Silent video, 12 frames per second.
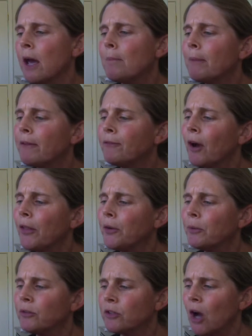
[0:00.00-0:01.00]
My father
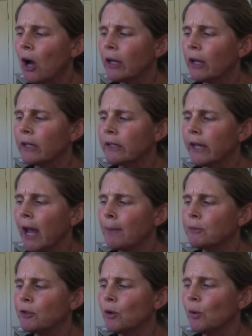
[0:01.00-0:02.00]
was talking to
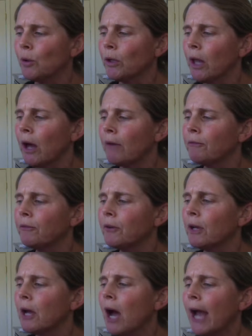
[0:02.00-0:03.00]
Captain Orlov.
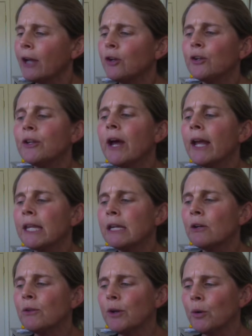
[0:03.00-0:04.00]
I could not
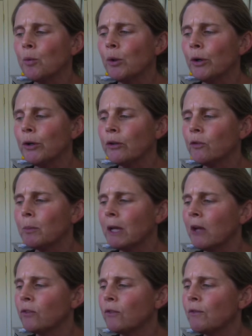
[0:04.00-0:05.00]
hear their words
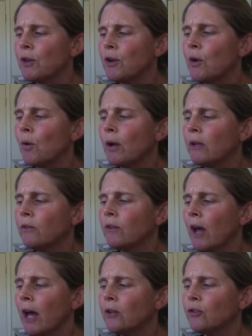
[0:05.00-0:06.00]
because of the noise the
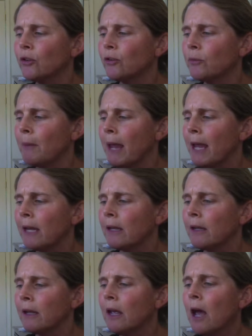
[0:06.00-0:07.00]
hunters made,
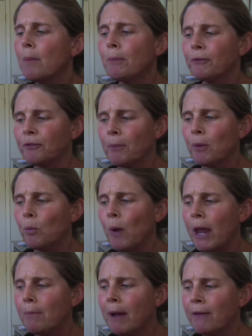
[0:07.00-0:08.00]
but from the
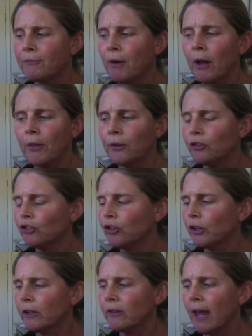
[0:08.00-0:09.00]
way my father
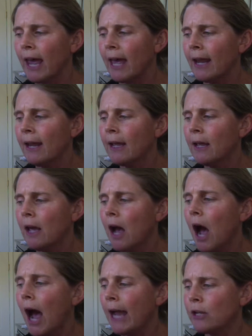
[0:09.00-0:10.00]
shook his head,
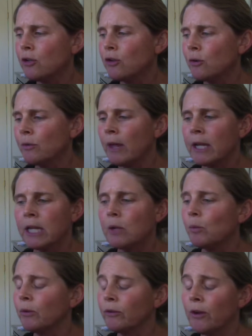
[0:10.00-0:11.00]
I knew that he
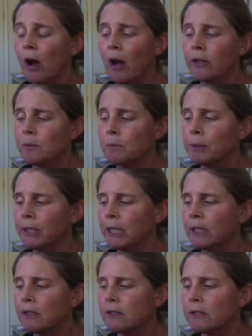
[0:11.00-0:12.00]
was not
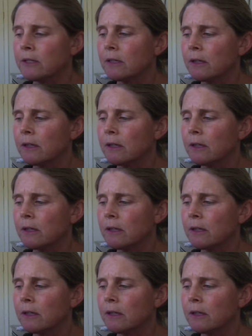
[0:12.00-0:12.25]
pleased.